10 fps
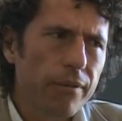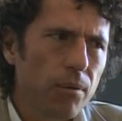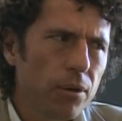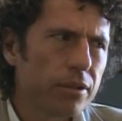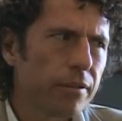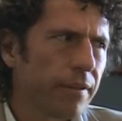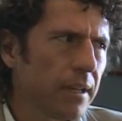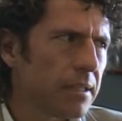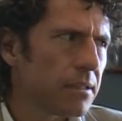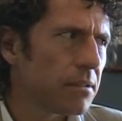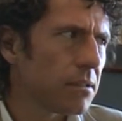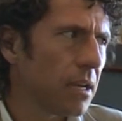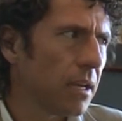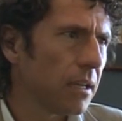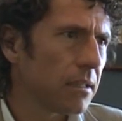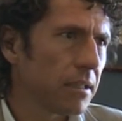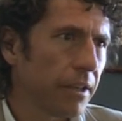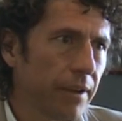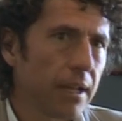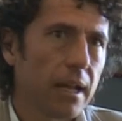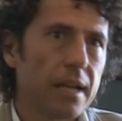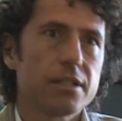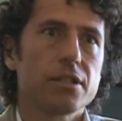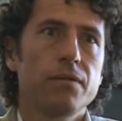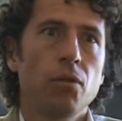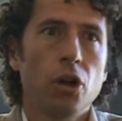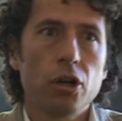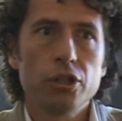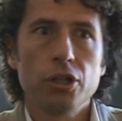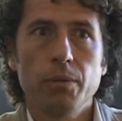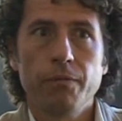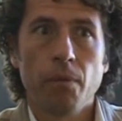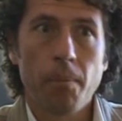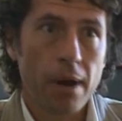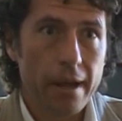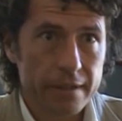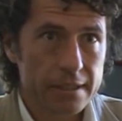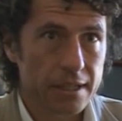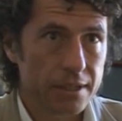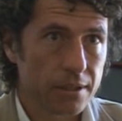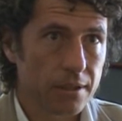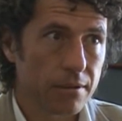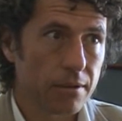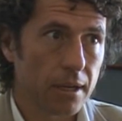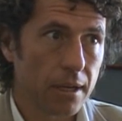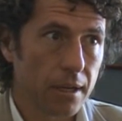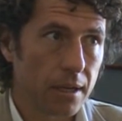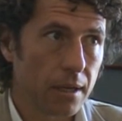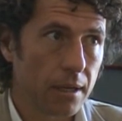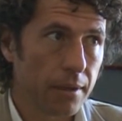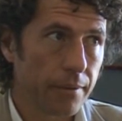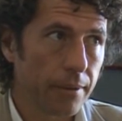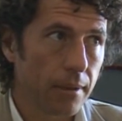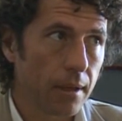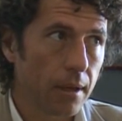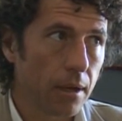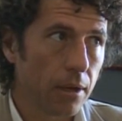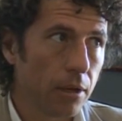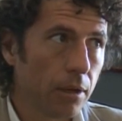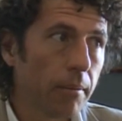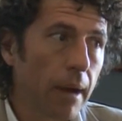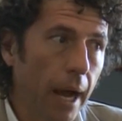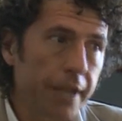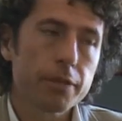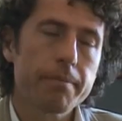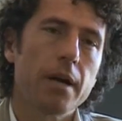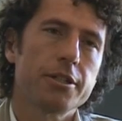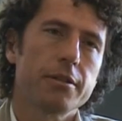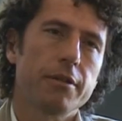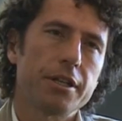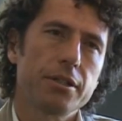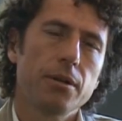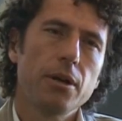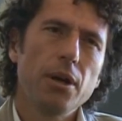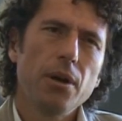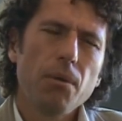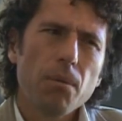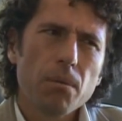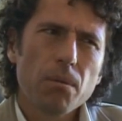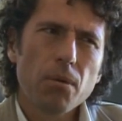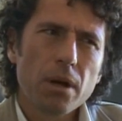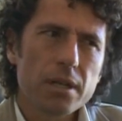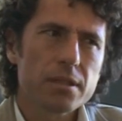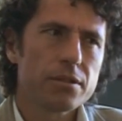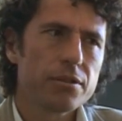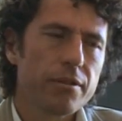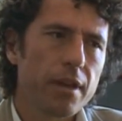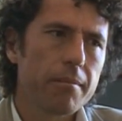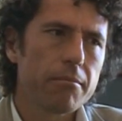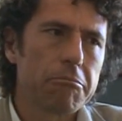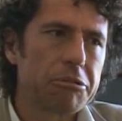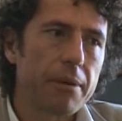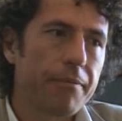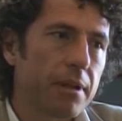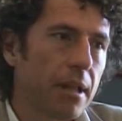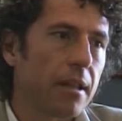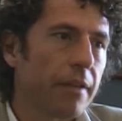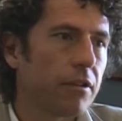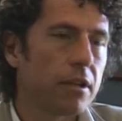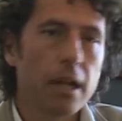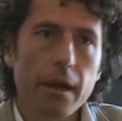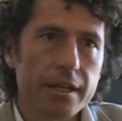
for water affairs, uh, giving a license for long term for private sector uh, hydropower generation was to them something that they've got no